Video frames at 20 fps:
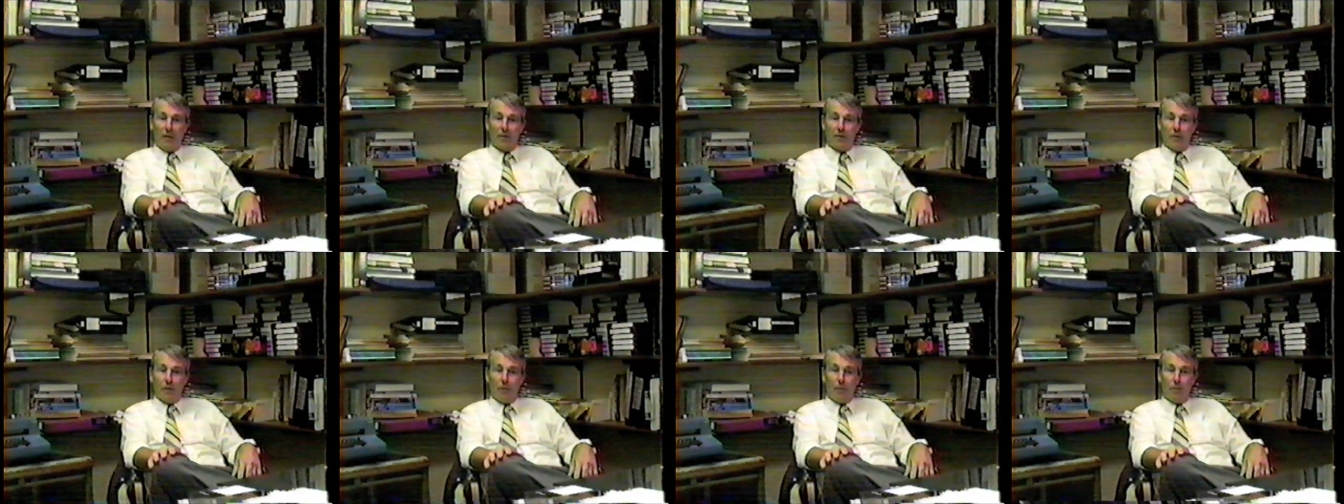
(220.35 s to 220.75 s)

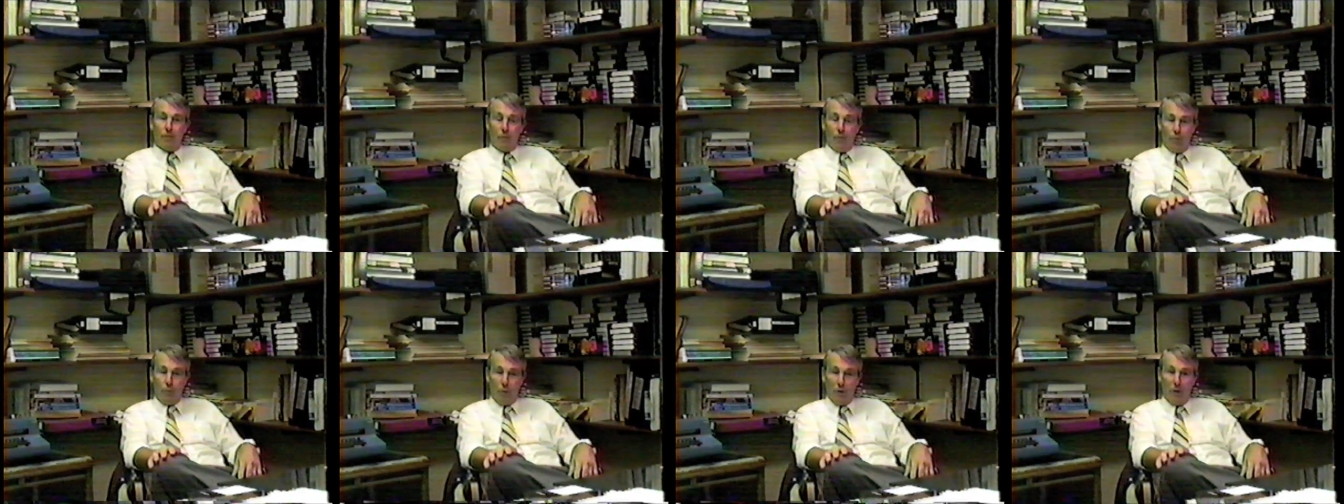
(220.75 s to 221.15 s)
So
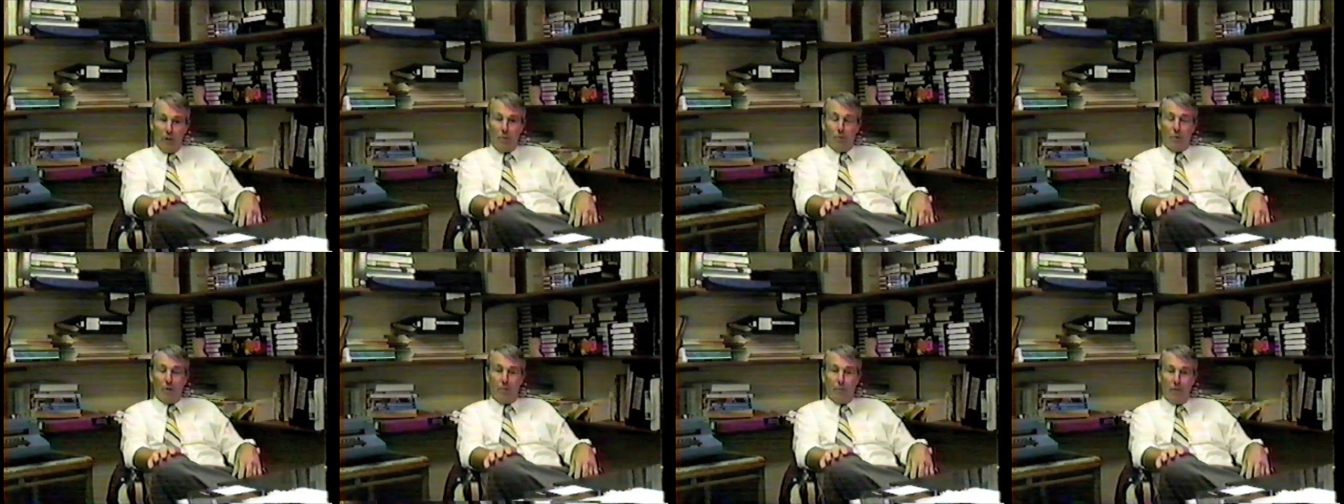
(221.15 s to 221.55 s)

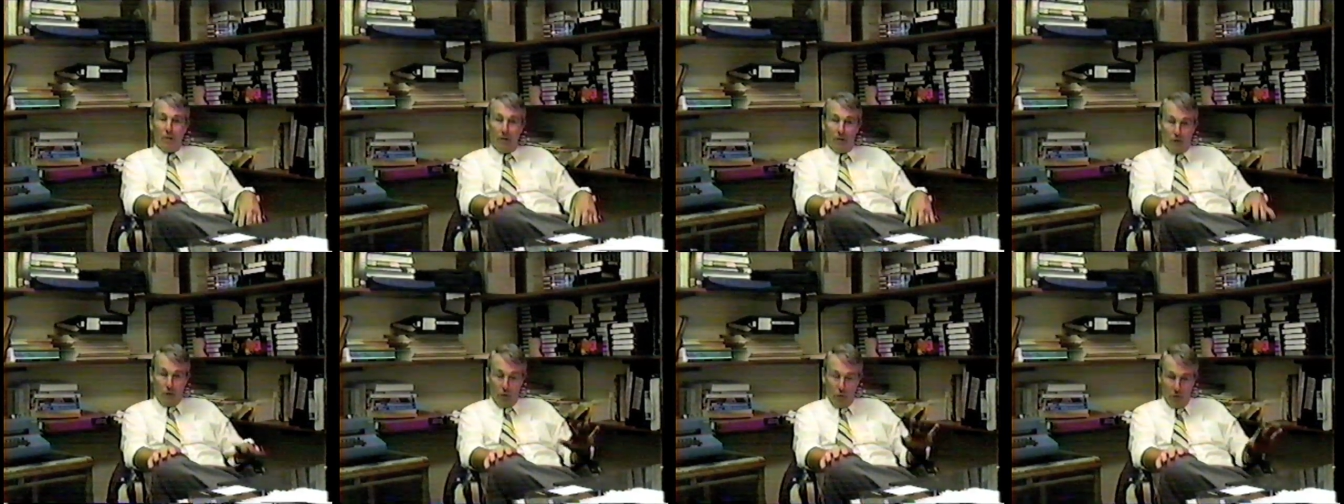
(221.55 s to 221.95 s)
the
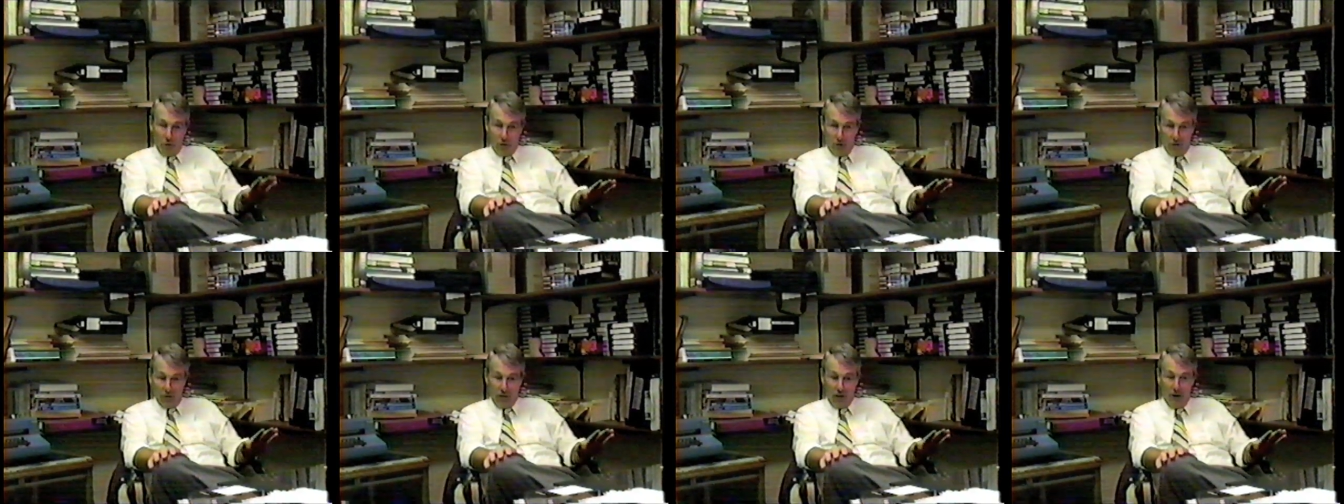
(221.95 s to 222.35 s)
coaching
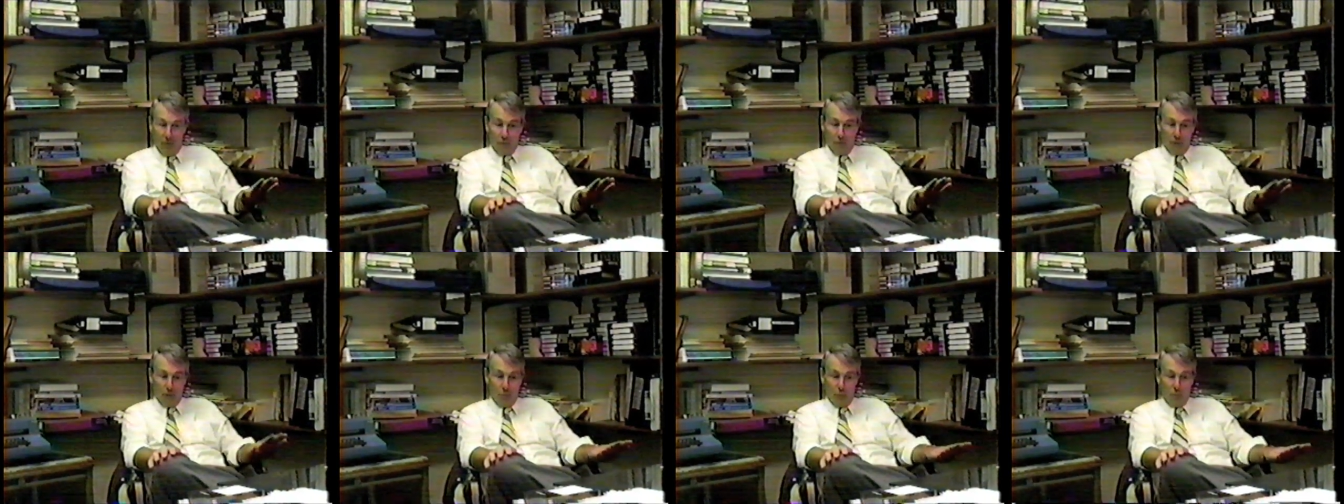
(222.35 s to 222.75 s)
staff
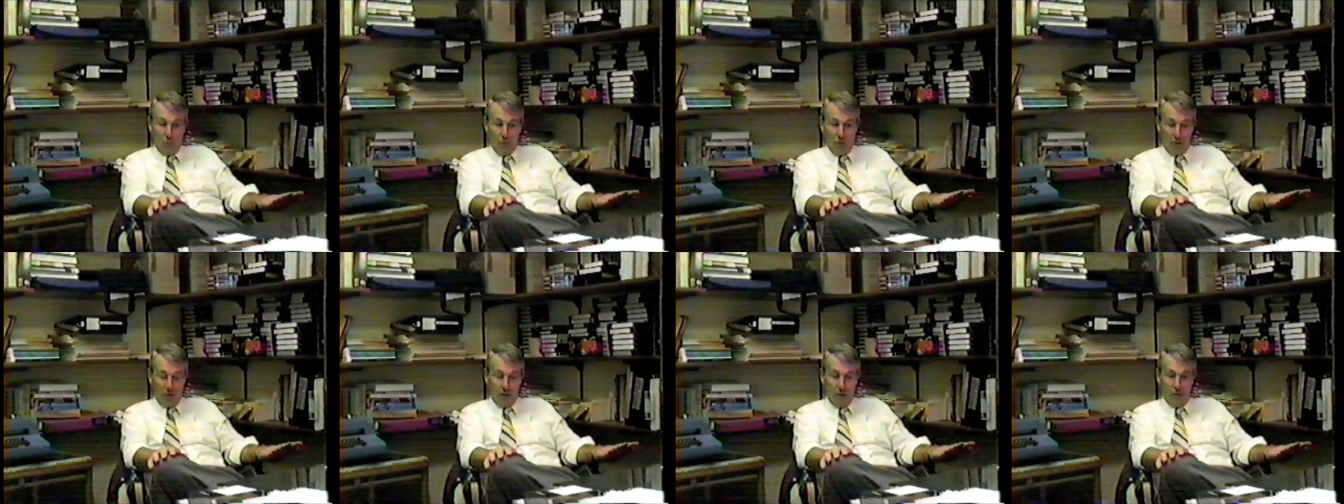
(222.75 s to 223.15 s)
was
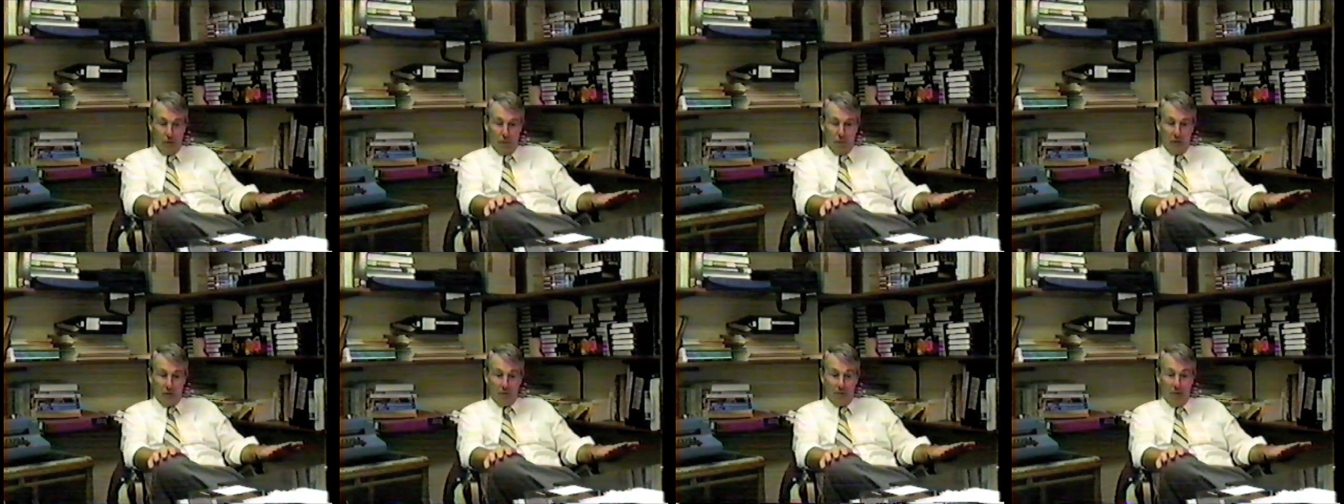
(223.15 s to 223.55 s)
really
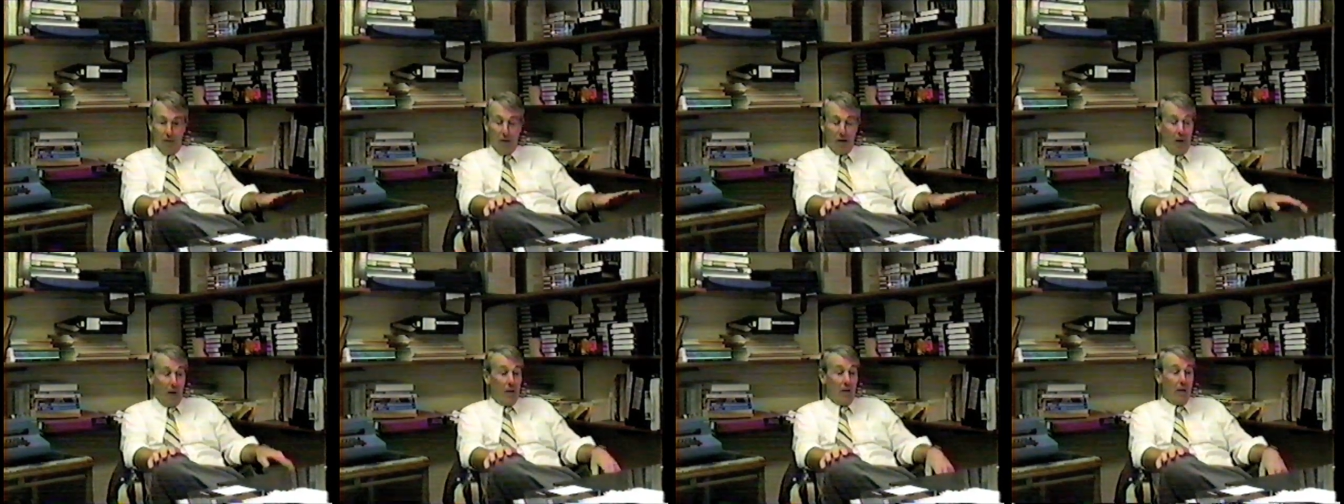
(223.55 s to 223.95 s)
nervous.
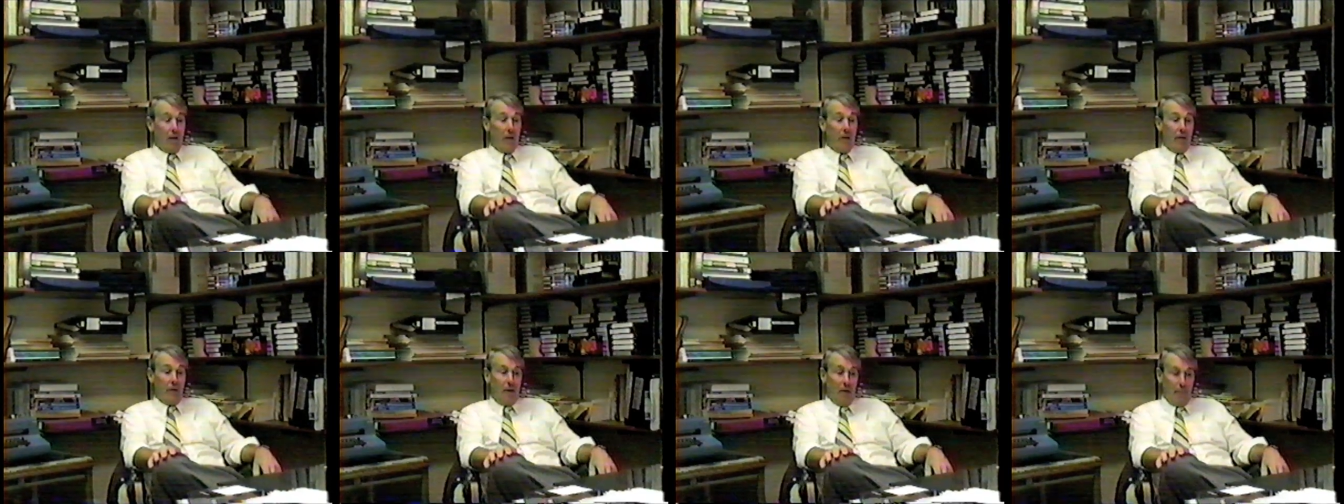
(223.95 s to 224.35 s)
And it
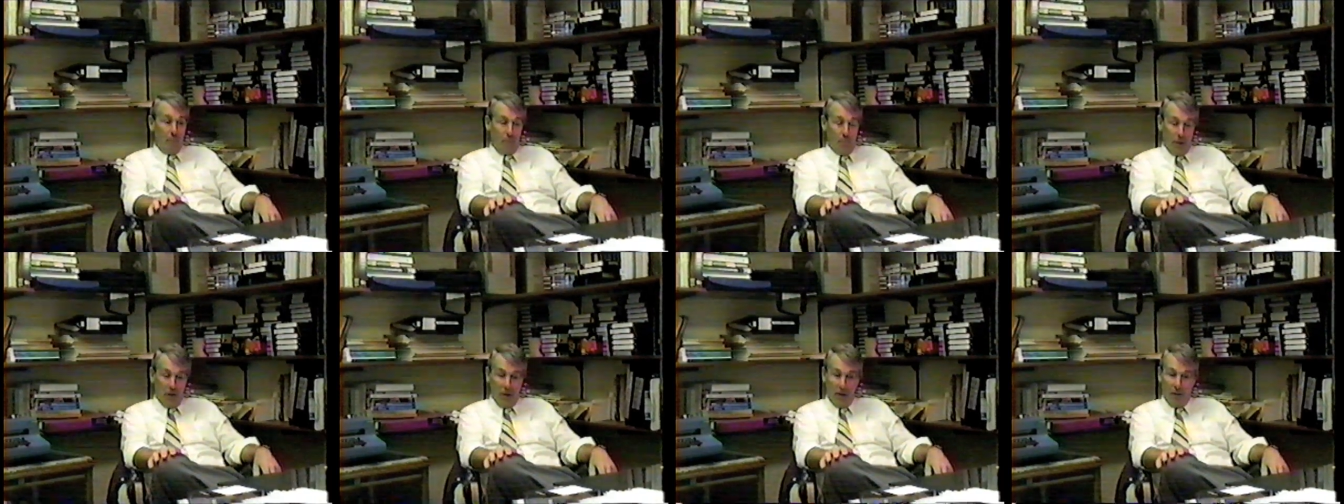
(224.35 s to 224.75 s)
ended up
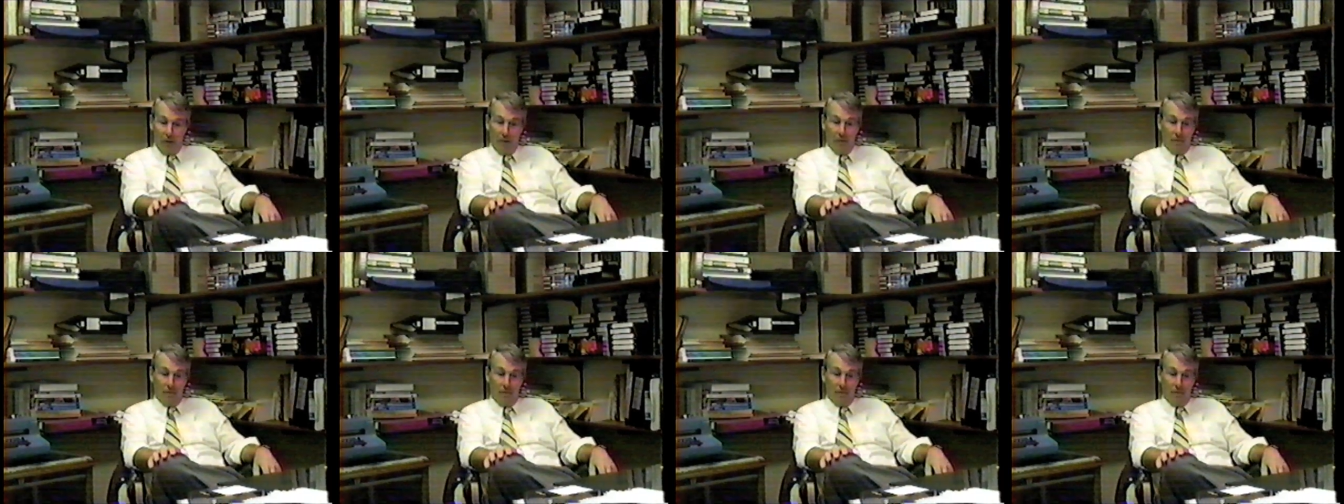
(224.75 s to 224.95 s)
being